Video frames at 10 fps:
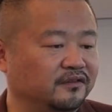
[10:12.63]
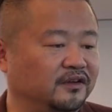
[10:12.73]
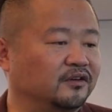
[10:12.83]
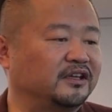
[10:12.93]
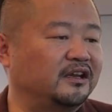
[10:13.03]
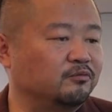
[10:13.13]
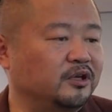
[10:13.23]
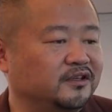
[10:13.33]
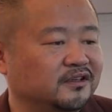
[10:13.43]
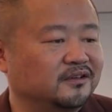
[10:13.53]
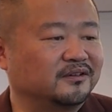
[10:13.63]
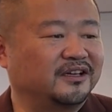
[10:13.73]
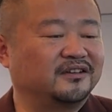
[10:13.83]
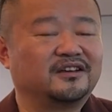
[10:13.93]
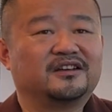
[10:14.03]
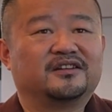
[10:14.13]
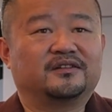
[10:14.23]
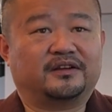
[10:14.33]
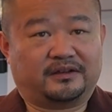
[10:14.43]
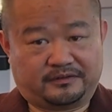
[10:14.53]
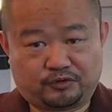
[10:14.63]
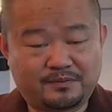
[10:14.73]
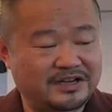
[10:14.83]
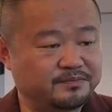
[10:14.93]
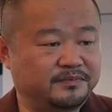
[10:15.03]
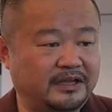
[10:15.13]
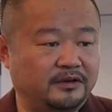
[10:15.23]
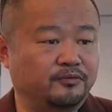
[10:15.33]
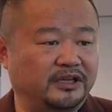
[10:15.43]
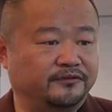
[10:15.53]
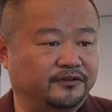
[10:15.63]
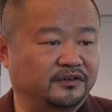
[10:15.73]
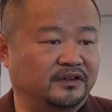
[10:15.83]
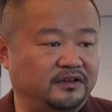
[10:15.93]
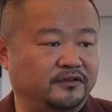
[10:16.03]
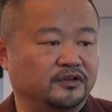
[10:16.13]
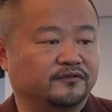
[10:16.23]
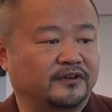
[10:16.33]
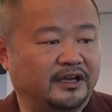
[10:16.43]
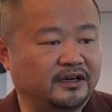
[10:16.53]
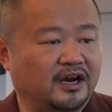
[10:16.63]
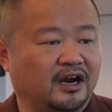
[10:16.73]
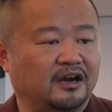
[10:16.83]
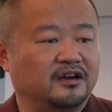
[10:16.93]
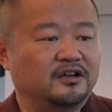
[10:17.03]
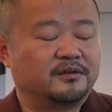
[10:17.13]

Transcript: They all dead weight, right? Mm. Uh, too much dead weight for the eVTOL flying car.